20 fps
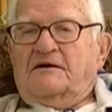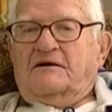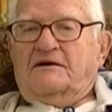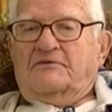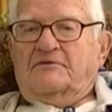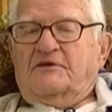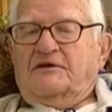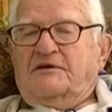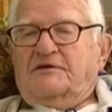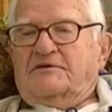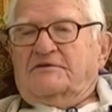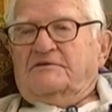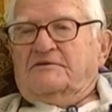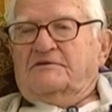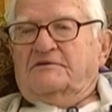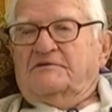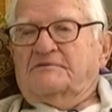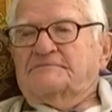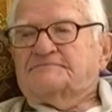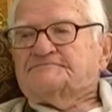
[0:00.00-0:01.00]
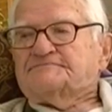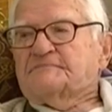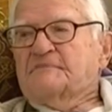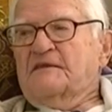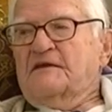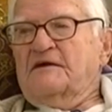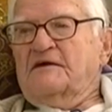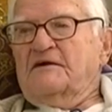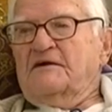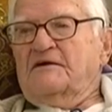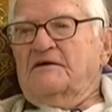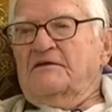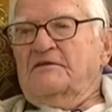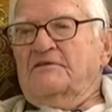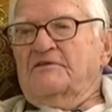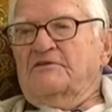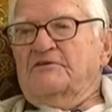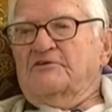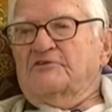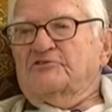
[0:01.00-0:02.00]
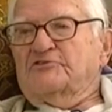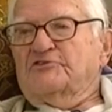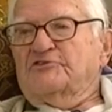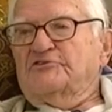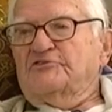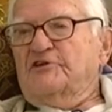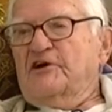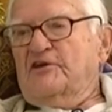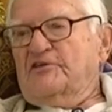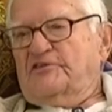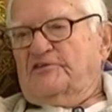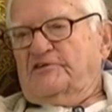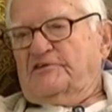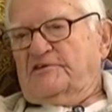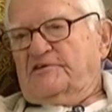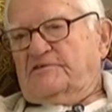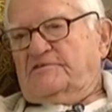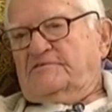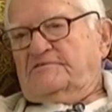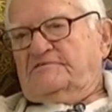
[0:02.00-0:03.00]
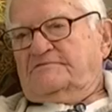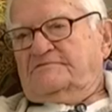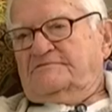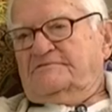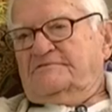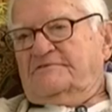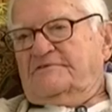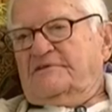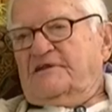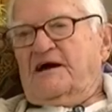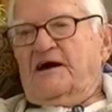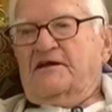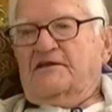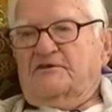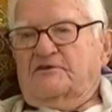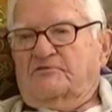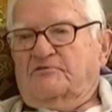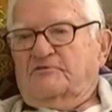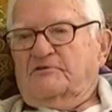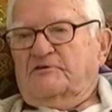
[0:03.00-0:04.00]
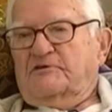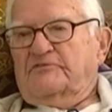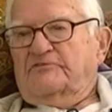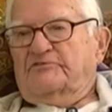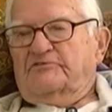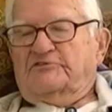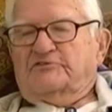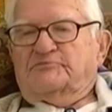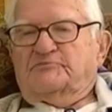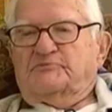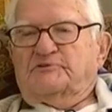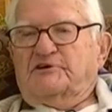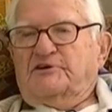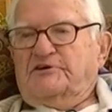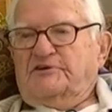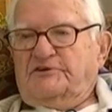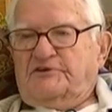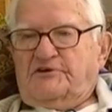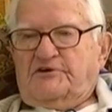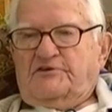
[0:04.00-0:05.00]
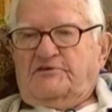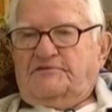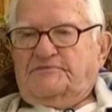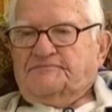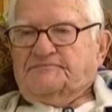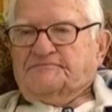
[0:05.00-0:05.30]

that there's nothing that I know of that's being done